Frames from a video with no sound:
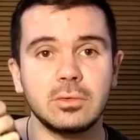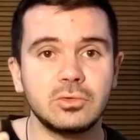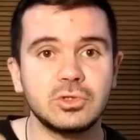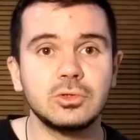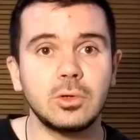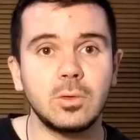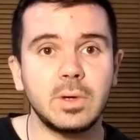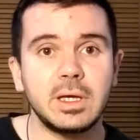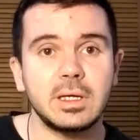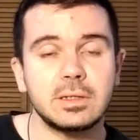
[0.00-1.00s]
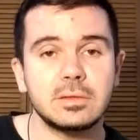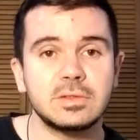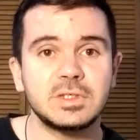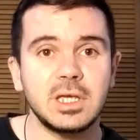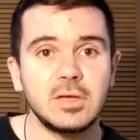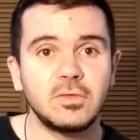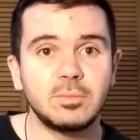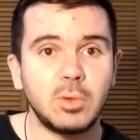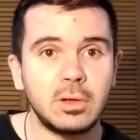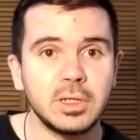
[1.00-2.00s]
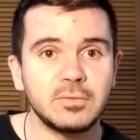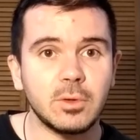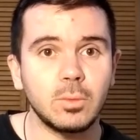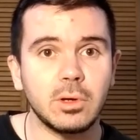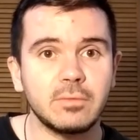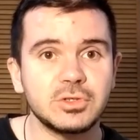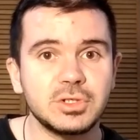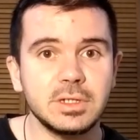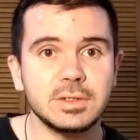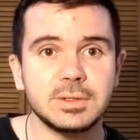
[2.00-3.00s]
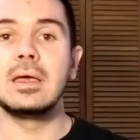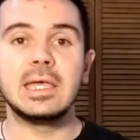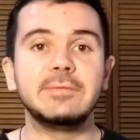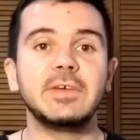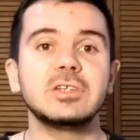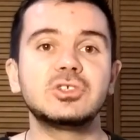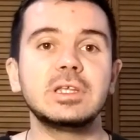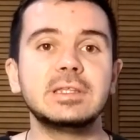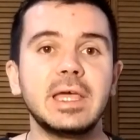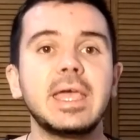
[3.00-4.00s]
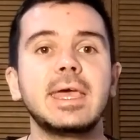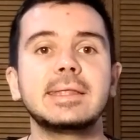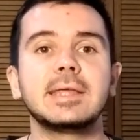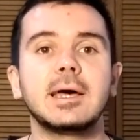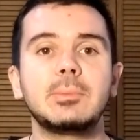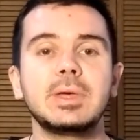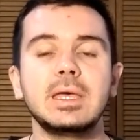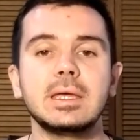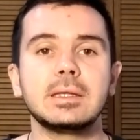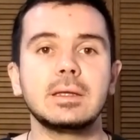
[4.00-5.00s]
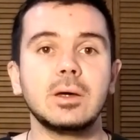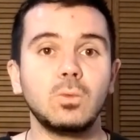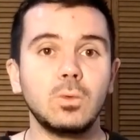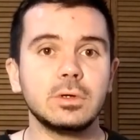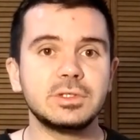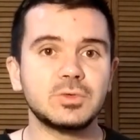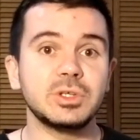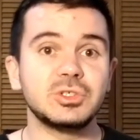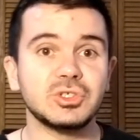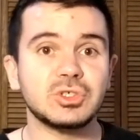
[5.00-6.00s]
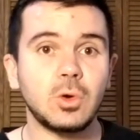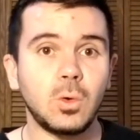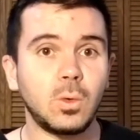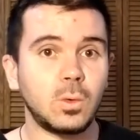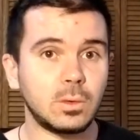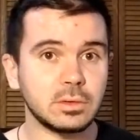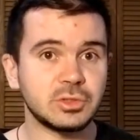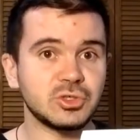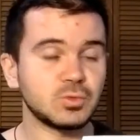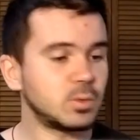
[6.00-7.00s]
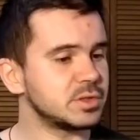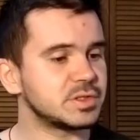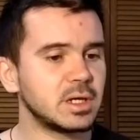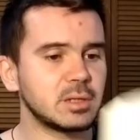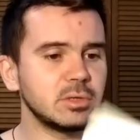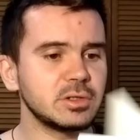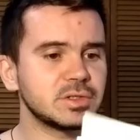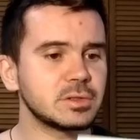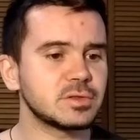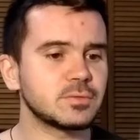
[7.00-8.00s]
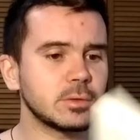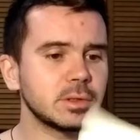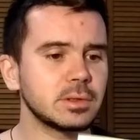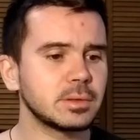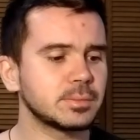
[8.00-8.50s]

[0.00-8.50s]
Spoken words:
to go and save Polly from wherever she is. Eventually, they end up in a woods, which is called... Just one sec, I'm going to search for it.